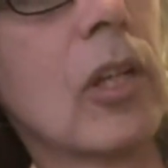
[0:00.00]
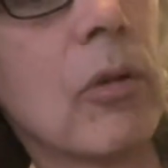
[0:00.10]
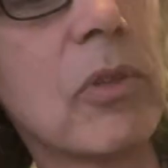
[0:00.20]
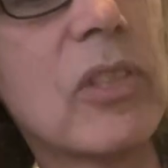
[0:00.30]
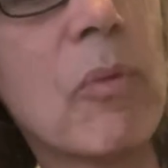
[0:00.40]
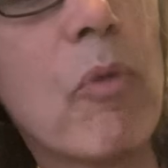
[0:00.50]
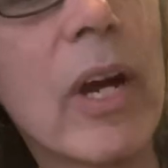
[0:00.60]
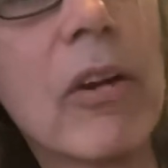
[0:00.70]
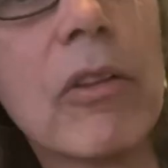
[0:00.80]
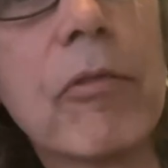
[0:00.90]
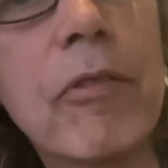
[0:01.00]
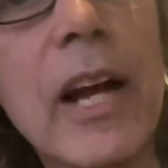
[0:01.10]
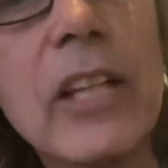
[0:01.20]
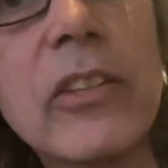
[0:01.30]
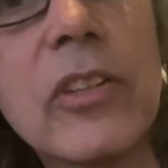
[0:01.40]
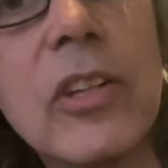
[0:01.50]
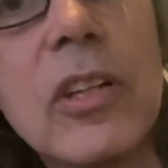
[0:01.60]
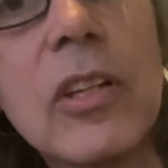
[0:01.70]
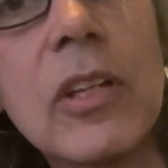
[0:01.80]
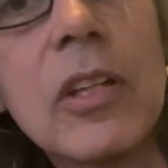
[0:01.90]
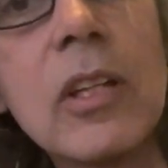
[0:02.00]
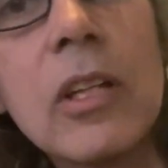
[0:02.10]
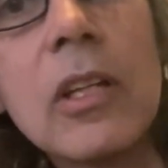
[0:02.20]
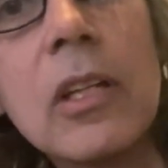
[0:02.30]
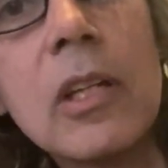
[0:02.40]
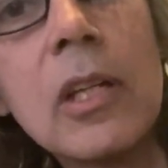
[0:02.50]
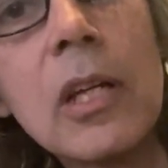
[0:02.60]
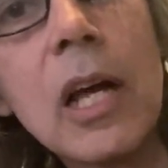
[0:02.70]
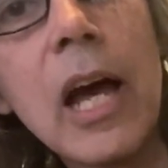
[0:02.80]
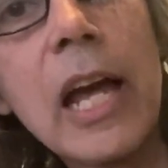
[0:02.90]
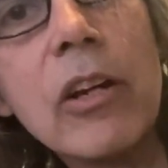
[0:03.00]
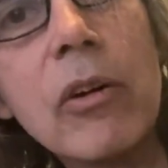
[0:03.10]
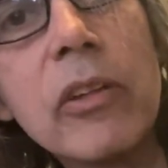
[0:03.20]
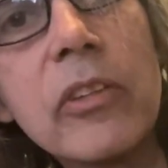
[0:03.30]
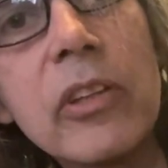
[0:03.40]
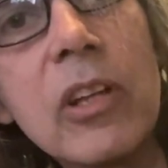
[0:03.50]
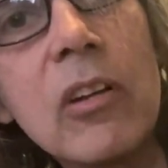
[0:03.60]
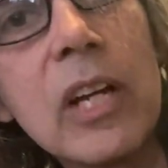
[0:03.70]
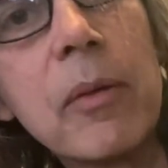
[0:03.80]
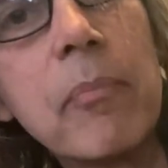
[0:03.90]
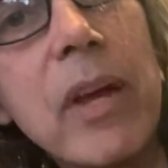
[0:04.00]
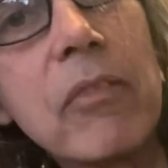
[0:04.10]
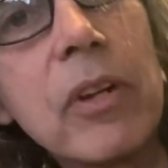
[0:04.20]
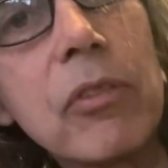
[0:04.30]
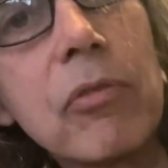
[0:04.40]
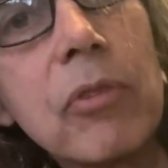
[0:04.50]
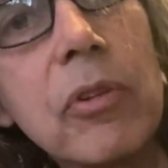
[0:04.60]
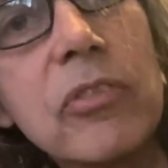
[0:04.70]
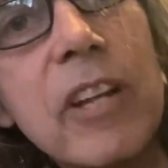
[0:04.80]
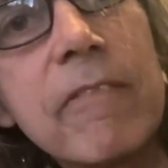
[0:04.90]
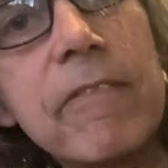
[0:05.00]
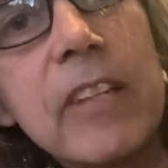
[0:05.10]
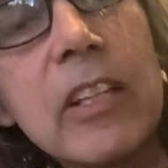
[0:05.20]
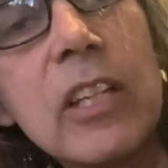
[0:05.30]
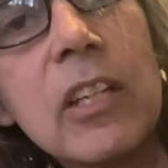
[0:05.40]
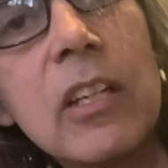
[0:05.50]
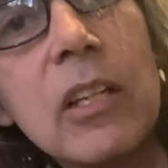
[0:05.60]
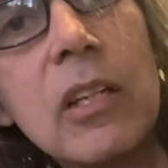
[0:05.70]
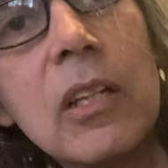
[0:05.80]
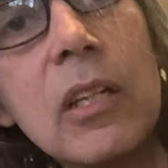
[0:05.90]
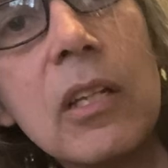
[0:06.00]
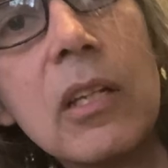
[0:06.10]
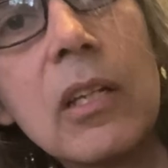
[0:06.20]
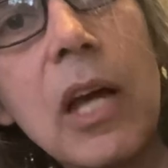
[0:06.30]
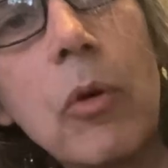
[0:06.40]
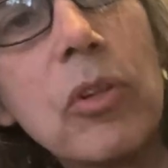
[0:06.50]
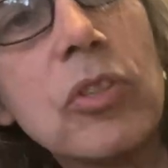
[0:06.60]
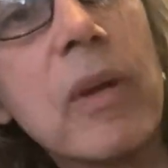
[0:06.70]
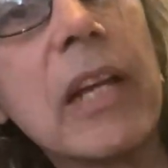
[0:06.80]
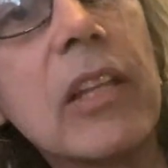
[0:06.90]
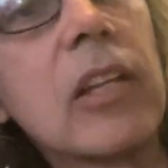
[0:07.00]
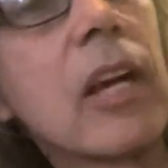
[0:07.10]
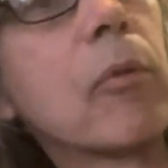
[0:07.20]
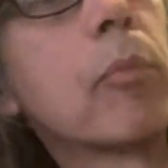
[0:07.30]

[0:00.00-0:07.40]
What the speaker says: with some wear in the frets. I didn't notice it though. I can bend right through those, not feel it. I wouldn't do anything. I would